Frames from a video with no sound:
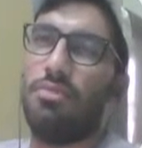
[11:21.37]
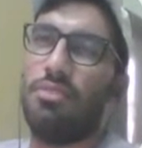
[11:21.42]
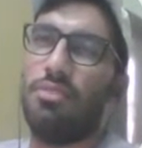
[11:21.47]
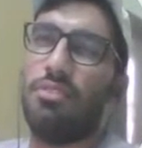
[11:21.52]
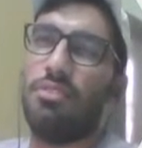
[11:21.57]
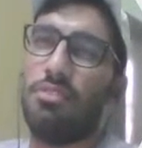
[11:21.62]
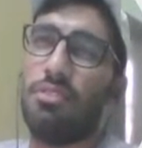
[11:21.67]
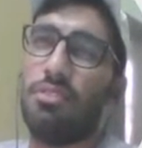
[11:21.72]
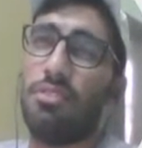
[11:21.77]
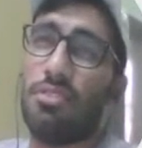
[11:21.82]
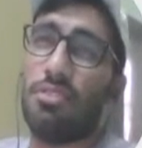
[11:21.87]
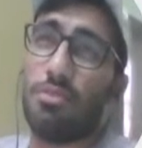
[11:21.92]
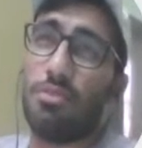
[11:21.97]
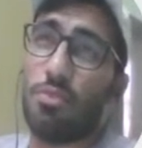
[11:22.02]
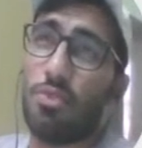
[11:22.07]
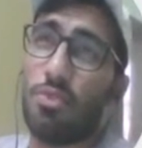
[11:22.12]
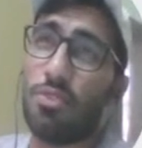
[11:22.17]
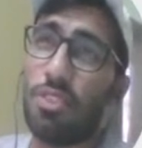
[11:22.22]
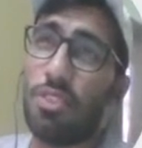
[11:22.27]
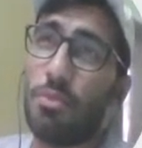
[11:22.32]
This is
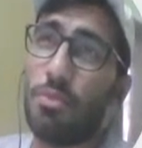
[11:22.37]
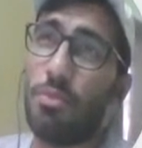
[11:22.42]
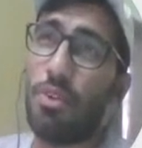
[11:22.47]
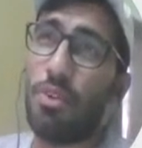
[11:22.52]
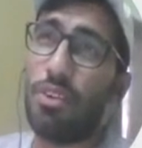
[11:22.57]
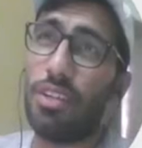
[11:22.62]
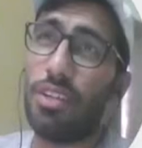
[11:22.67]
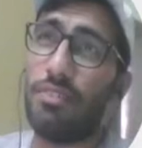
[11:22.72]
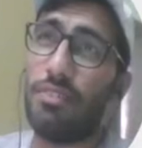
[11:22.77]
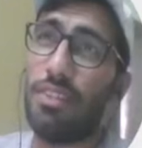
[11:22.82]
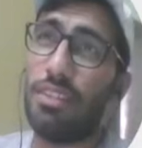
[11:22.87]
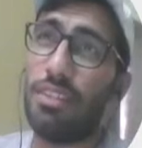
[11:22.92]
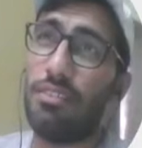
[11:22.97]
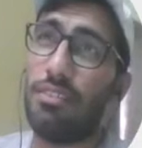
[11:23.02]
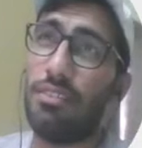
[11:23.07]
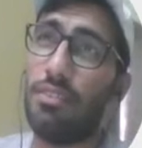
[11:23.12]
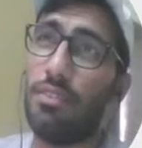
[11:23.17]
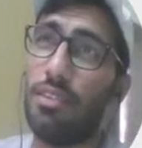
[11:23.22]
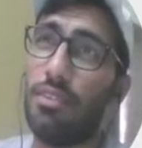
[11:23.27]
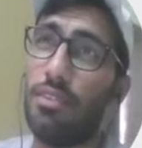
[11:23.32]
mostly important
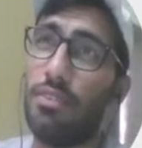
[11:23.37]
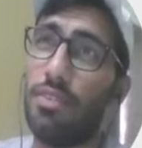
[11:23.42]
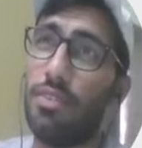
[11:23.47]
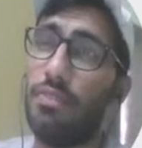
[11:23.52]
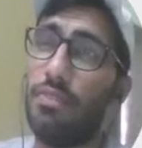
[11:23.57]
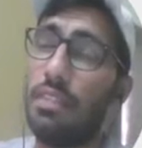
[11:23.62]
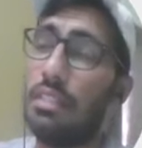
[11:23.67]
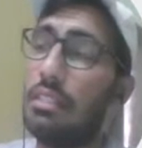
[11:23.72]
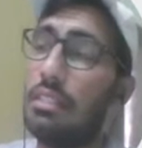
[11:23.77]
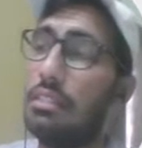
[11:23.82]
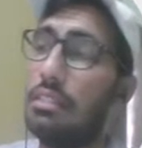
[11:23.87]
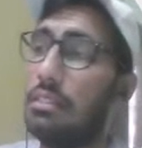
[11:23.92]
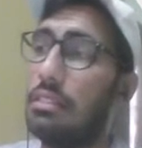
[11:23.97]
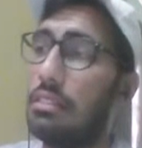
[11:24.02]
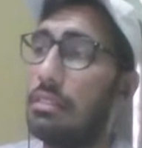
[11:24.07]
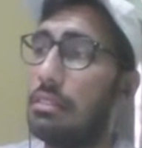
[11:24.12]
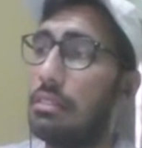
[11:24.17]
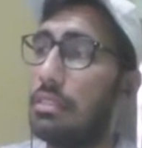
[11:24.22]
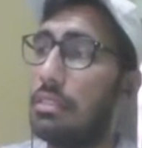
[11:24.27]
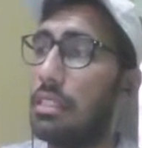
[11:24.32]
when we feed
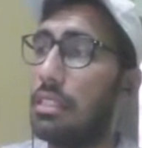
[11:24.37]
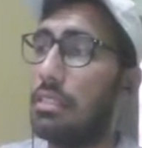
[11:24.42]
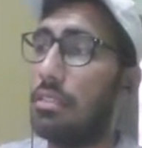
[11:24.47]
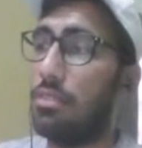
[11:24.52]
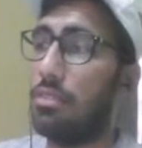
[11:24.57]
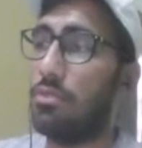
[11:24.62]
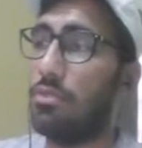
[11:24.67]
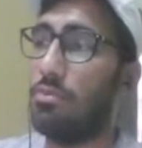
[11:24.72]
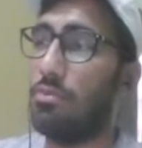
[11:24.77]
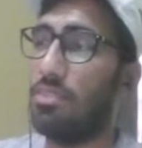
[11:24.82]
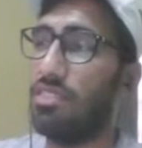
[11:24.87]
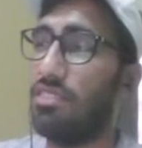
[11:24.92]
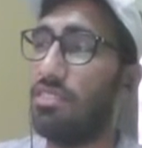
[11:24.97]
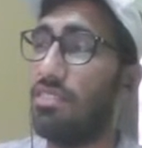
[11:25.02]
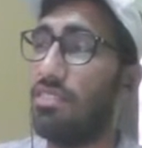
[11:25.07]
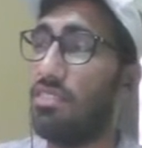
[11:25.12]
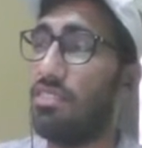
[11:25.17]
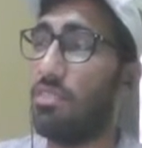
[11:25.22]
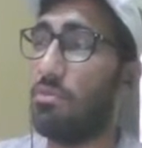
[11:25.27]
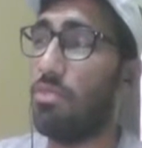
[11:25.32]
these data to the
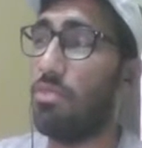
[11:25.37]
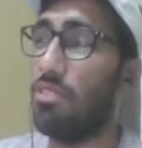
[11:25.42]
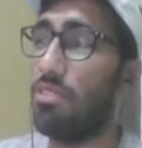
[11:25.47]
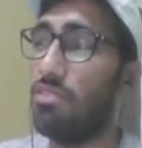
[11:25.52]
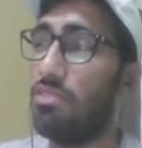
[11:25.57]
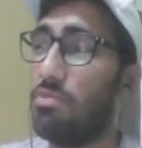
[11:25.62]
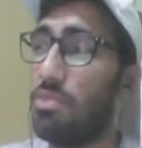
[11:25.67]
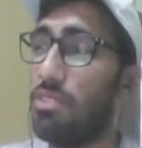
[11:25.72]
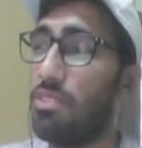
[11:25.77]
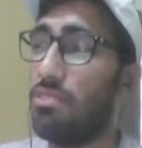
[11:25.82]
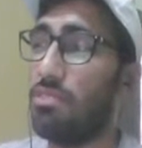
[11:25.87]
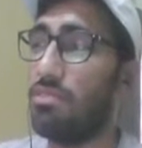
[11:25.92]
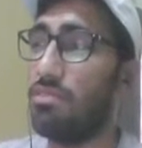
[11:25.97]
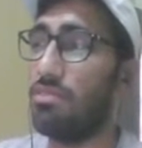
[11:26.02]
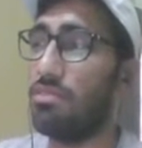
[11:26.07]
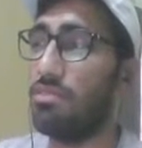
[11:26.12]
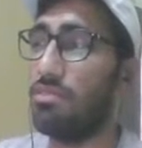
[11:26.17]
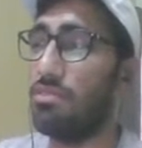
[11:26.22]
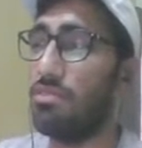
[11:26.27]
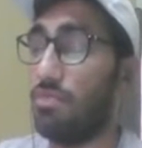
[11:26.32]
machine learning models,
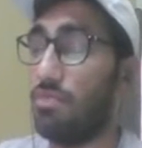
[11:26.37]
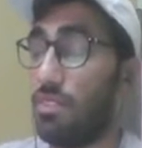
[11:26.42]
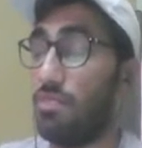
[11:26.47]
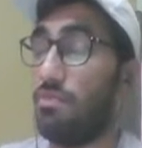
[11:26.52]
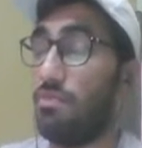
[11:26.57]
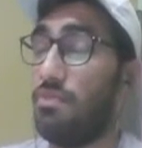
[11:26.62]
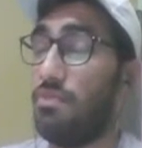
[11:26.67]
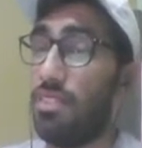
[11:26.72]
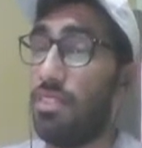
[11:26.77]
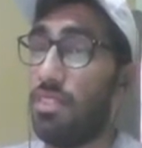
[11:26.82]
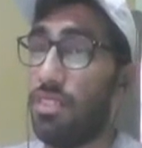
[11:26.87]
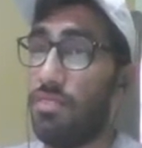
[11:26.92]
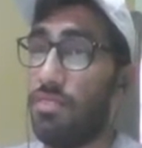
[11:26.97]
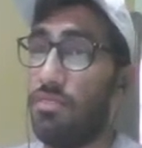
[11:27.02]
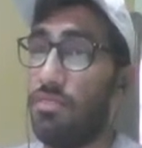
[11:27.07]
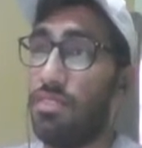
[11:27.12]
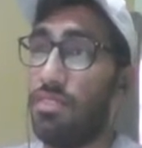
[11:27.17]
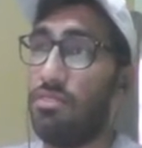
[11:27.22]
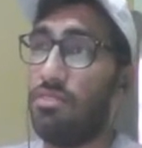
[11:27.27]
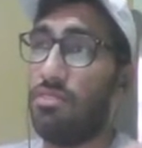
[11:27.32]
because if we give
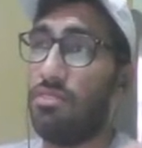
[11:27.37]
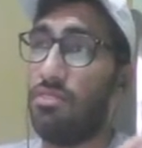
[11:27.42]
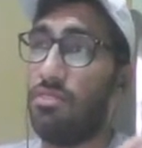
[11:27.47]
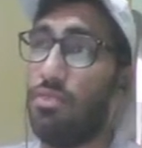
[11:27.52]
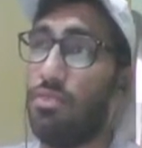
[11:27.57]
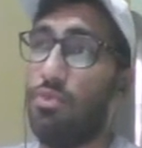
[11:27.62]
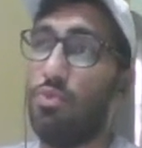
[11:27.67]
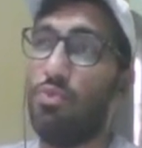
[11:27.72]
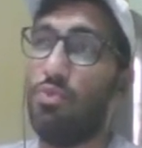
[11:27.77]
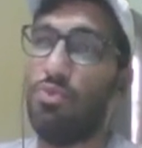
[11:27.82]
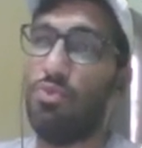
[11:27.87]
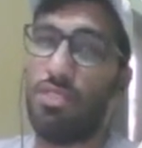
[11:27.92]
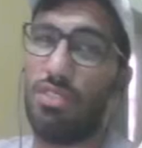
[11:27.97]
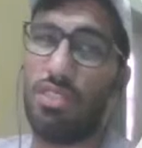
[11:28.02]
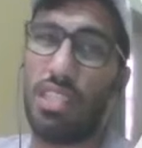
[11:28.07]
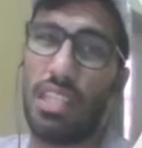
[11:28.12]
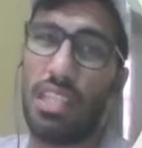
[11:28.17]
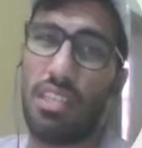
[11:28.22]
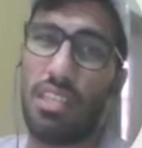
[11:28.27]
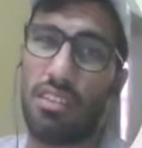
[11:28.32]
such huge
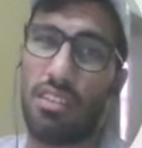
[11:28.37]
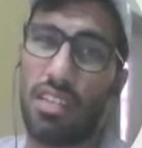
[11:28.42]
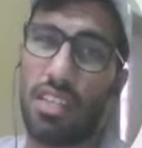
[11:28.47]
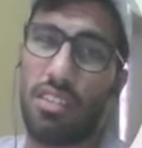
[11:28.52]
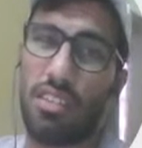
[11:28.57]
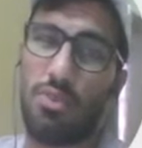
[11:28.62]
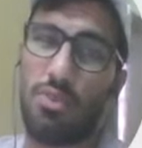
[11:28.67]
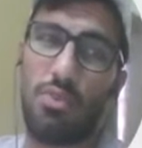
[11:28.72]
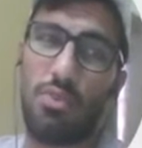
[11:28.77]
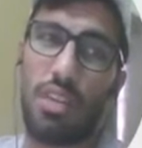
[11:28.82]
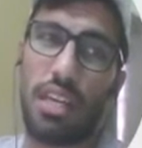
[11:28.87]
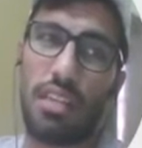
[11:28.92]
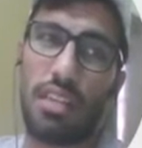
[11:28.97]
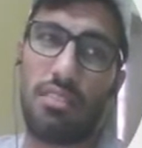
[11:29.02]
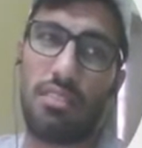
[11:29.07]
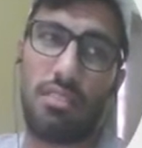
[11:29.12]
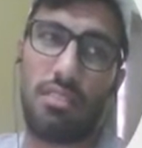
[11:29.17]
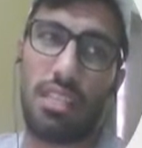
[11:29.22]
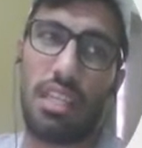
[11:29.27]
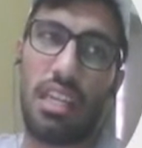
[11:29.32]
data, right, 2
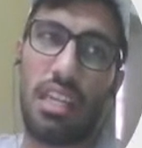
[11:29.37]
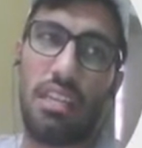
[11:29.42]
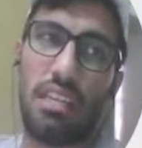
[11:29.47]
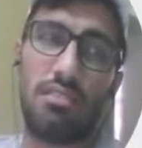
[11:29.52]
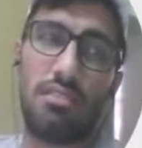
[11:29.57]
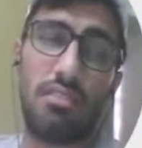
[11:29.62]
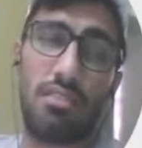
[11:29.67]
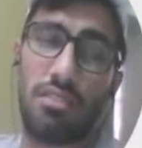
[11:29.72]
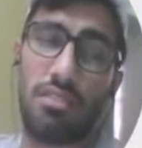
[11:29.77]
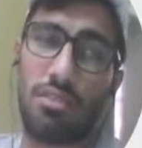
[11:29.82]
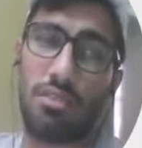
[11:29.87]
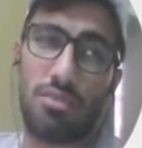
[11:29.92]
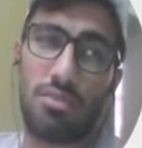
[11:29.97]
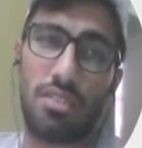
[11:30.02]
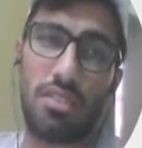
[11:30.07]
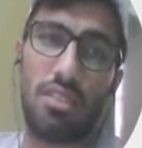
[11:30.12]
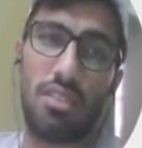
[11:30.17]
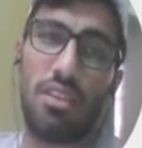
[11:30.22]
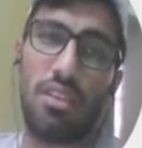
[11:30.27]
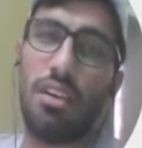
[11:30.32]
lakhs, 3 lakhs
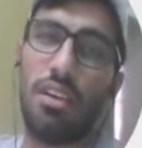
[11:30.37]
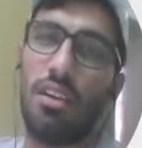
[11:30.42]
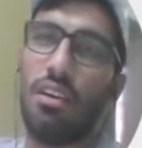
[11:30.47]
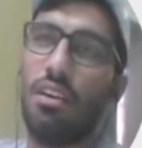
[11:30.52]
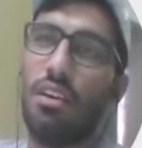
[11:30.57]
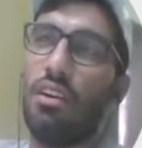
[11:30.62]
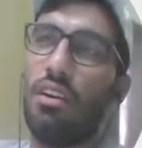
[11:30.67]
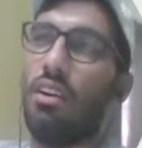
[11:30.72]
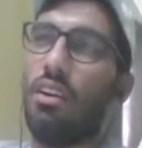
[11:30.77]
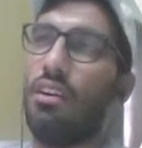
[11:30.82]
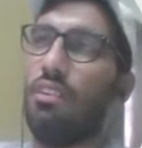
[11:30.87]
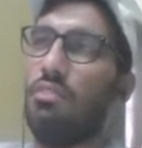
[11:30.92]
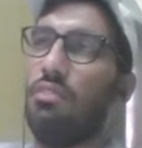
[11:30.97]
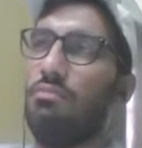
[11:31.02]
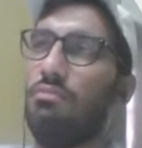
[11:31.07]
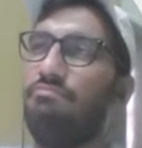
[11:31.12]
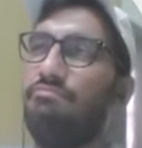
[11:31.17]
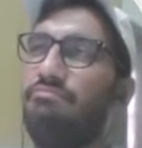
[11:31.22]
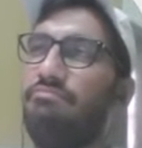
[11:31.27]
crores, uh,